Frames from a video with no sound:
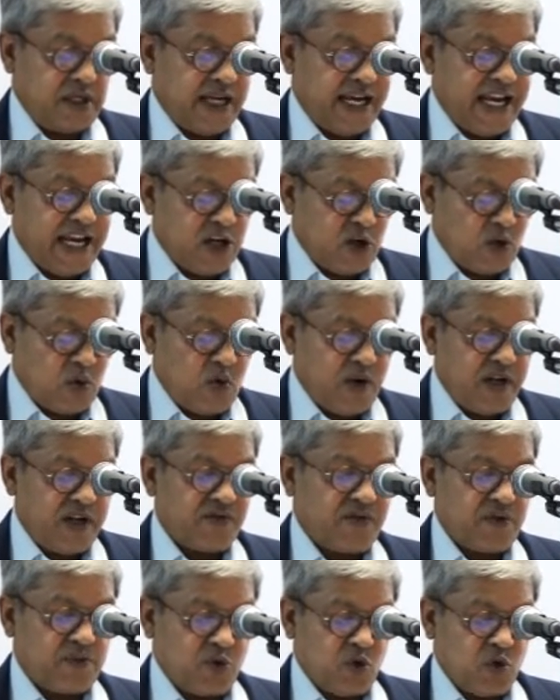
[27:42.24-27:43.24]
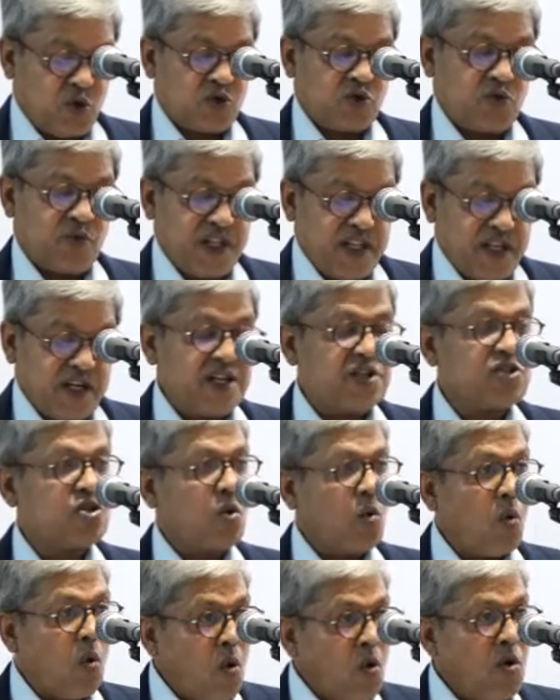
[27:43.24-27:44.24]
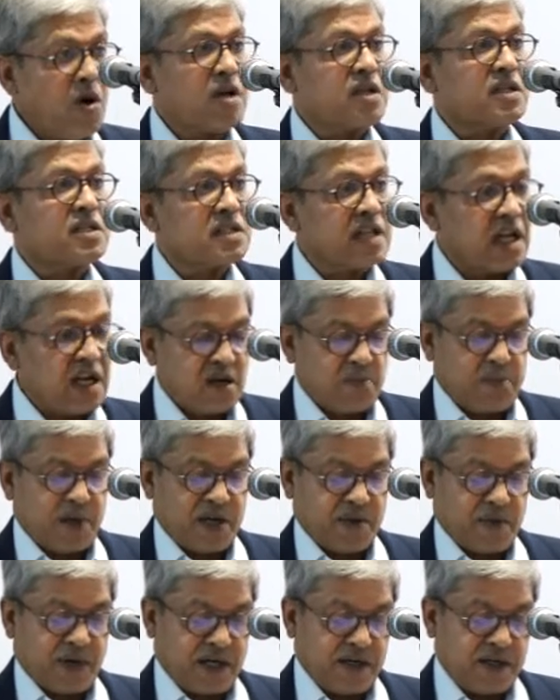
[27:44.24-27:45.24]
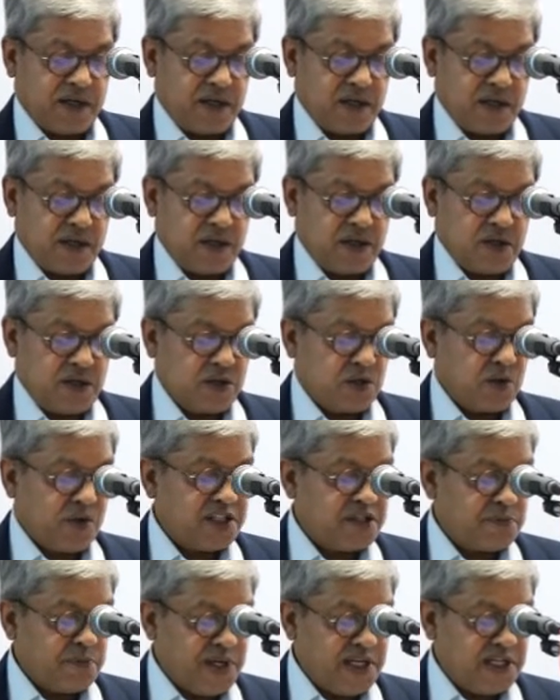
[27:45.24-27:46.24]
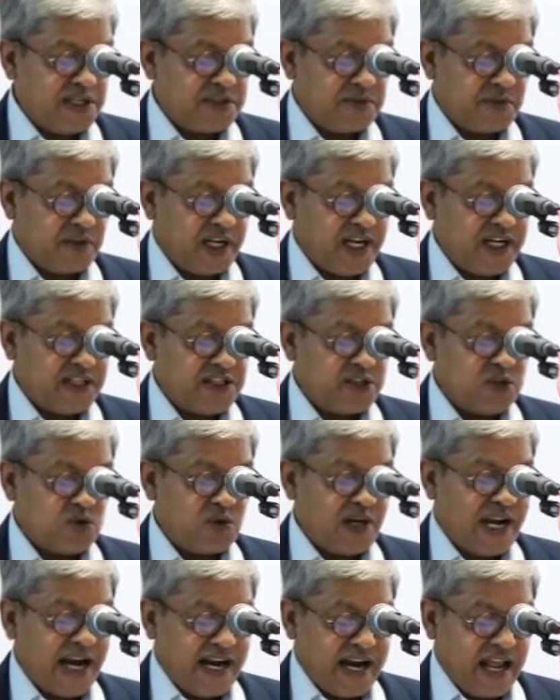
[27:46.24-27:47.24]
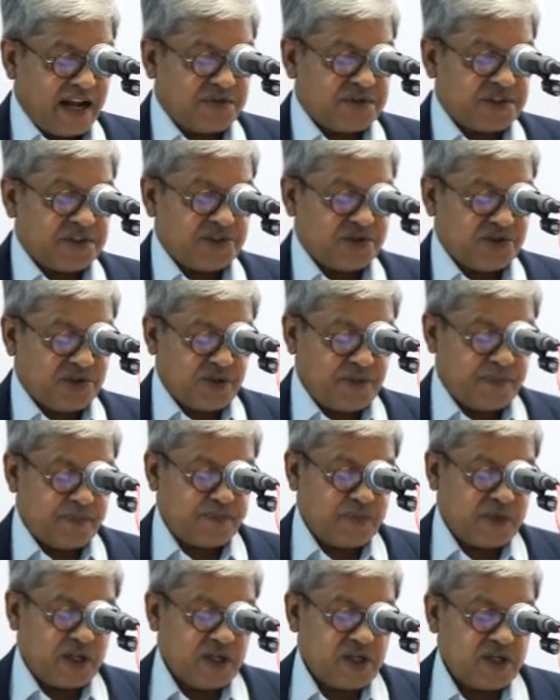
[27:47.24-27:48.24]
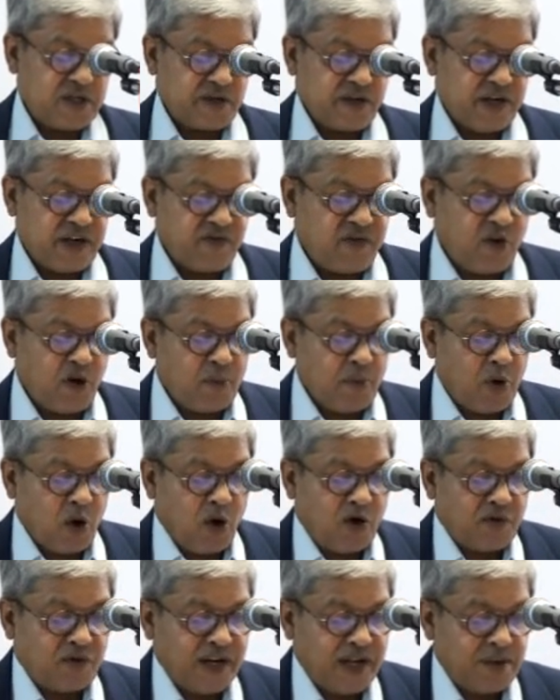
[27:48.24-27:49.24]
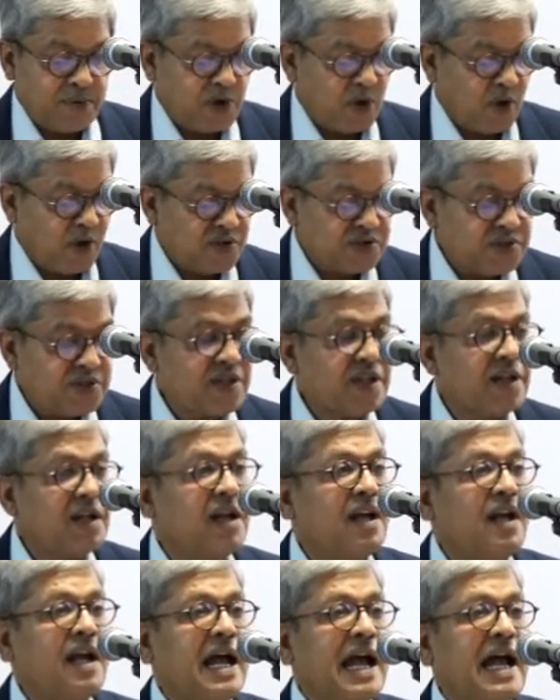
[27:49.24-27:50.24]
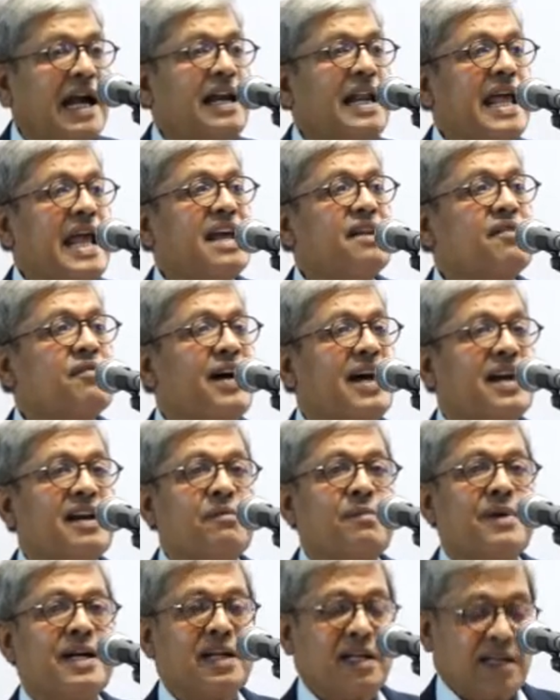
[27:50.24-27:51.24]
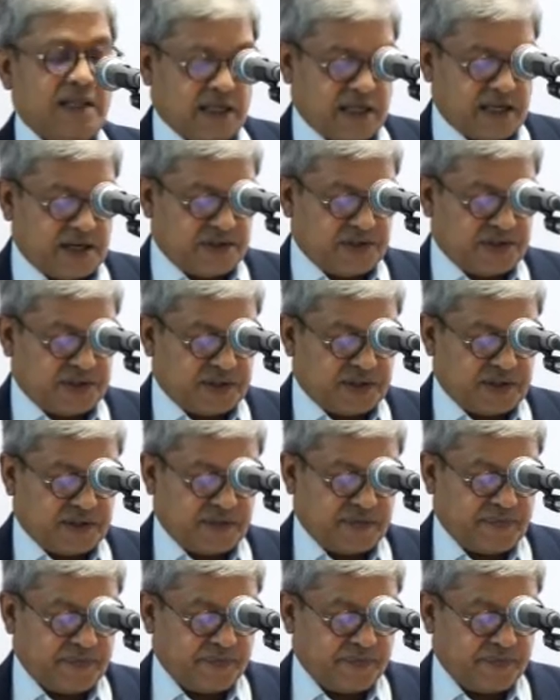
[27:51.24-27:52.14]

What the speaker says: including from those within his own Sangha Parivar, to his bills related to land acquisition, reform of labour laws, and environmental clearances.